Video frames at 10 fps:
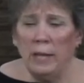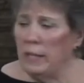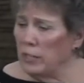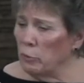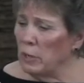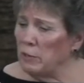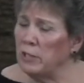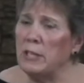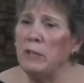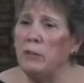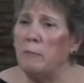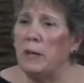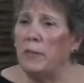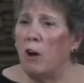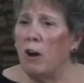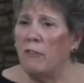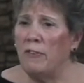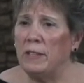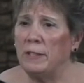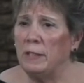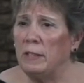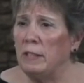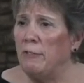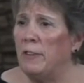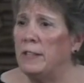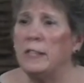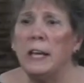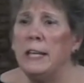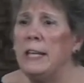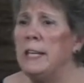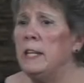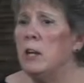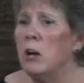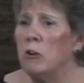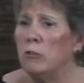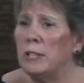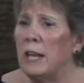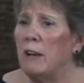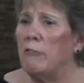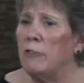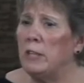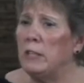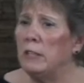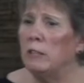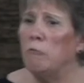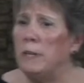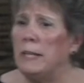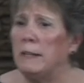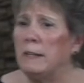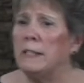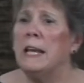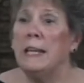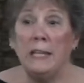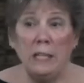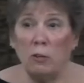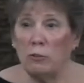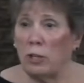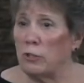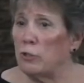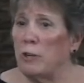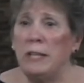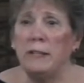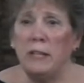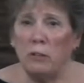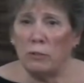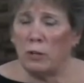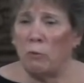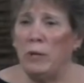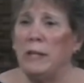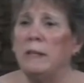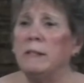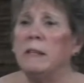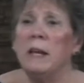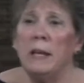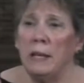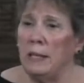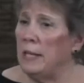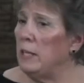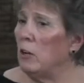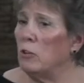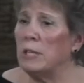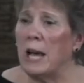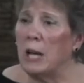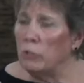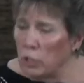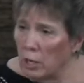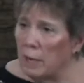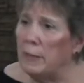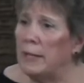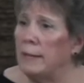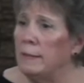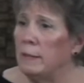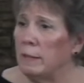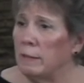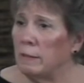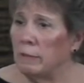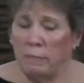And that's what I was telling you about the offense and the defense. He knows every little weakness. He knows our strength. He knows our weakness. And he knows how to come against us.